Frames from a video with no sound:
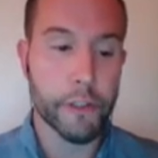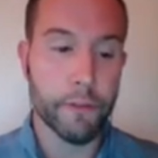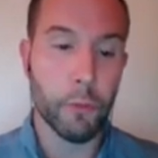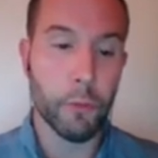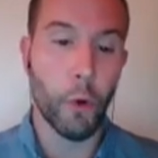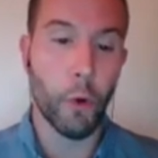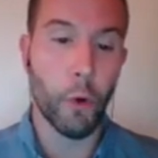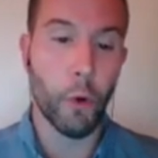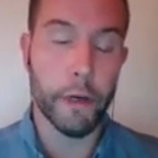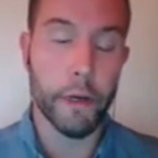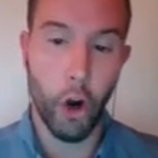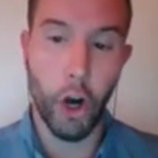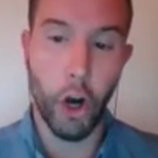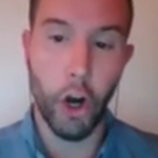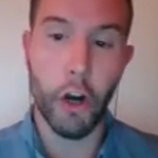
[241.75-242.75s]
Most of them
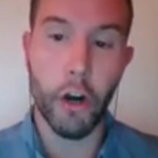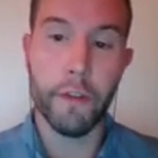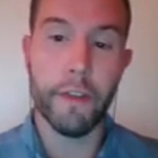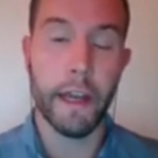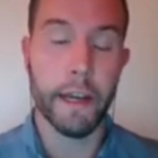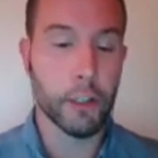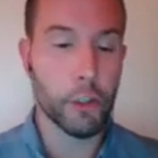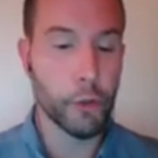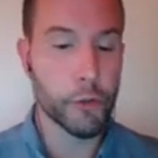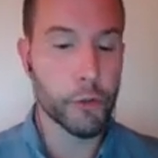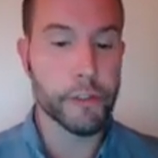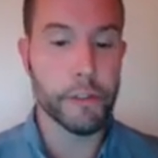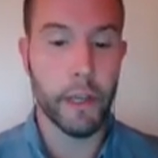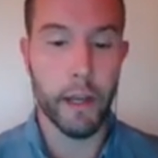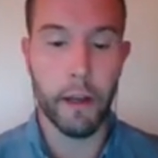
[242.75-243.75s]
already are. That
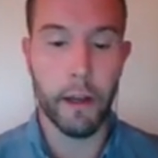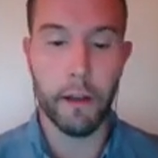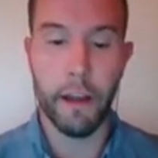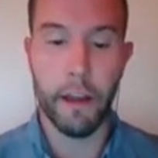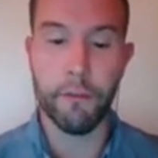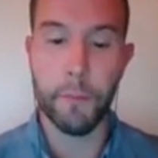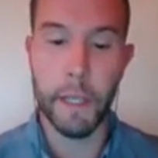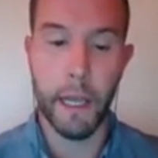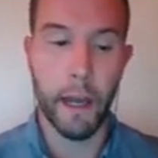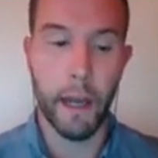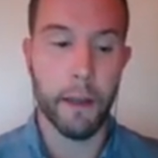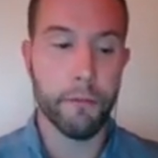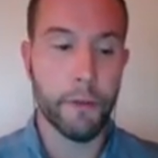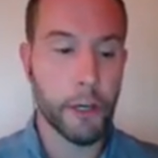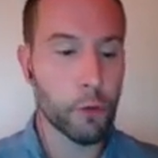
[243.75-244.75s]
includes uh,
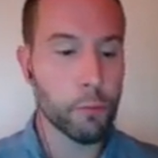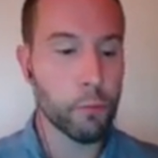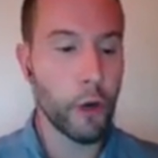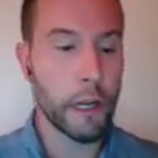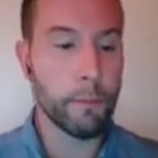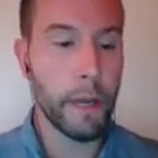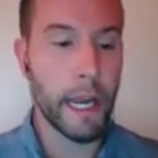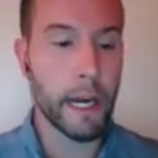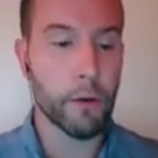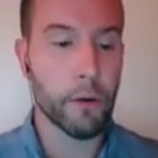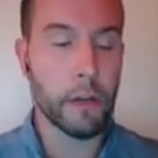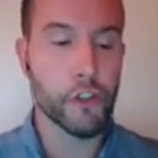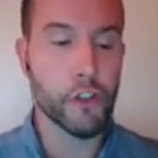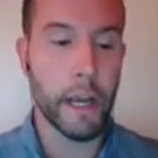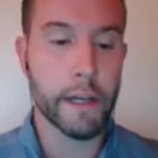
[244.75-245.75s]
FBI fingerprinting
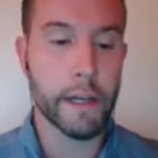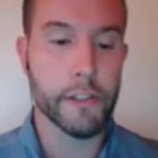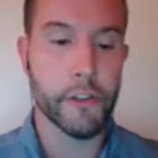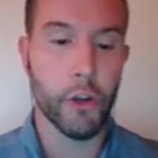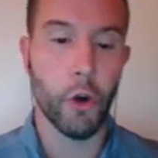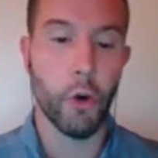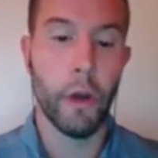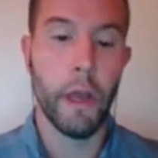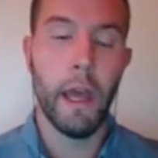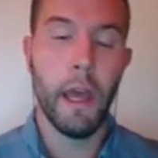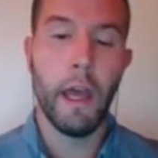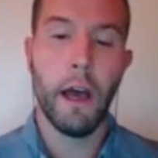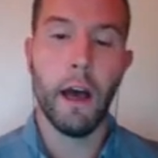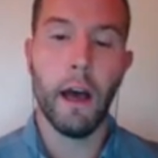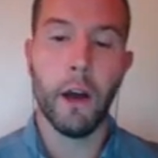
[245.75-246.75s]
background checks. So
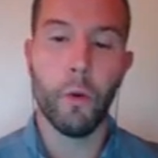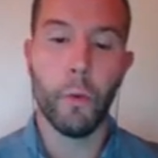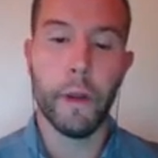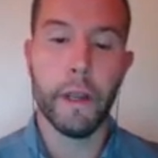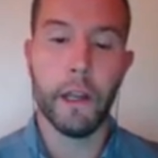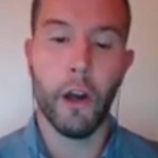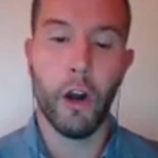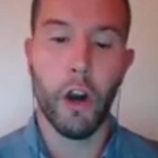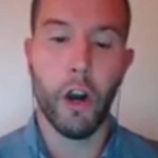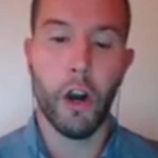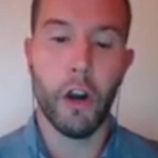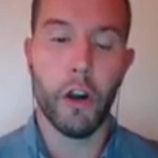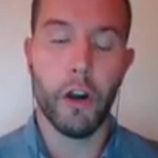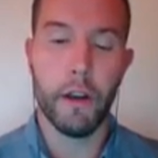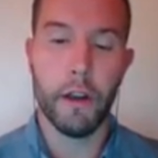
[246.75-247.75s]
uh, we
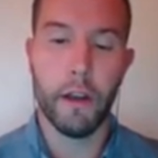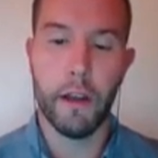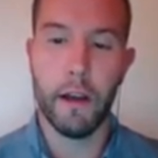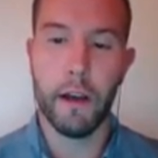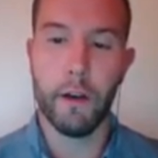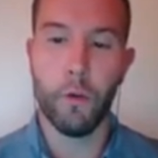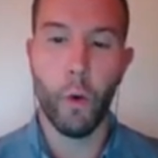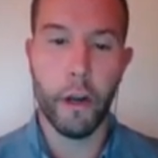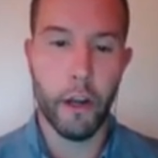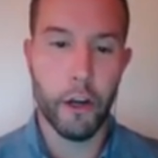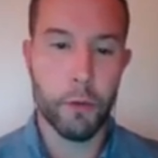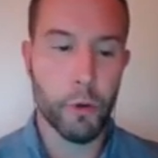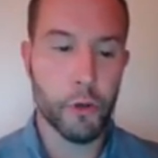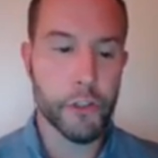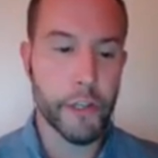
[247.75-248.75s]
are
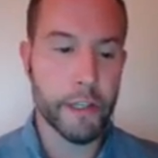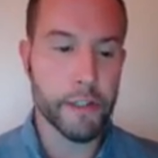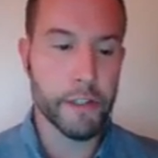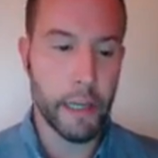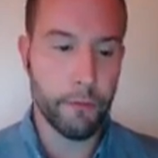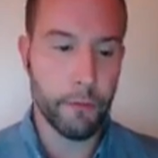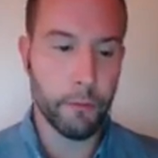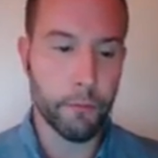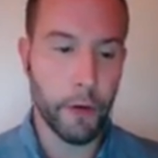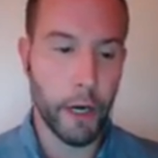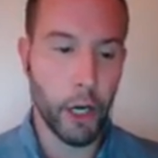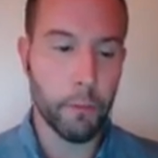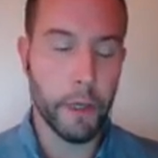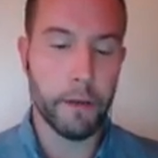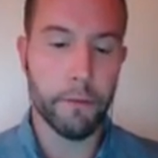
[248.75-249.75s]
100% uh, safe
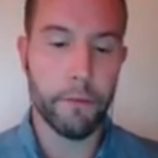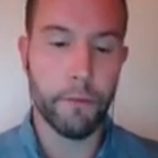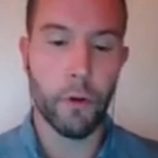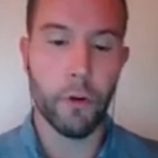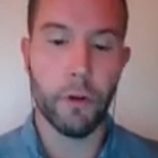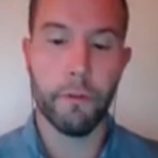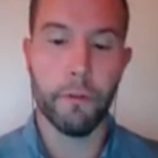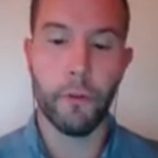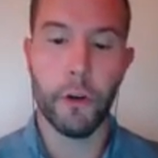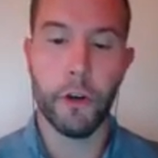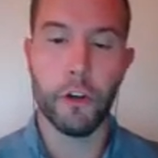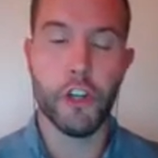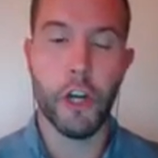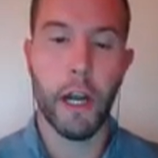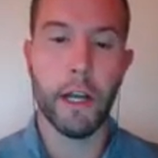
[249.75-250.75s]
environment for, for
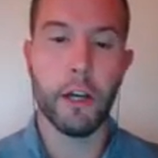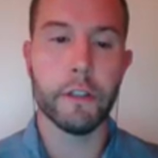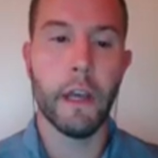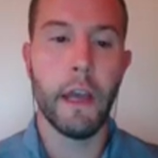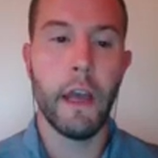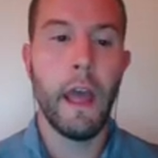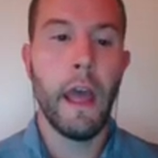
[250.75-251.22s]
your child.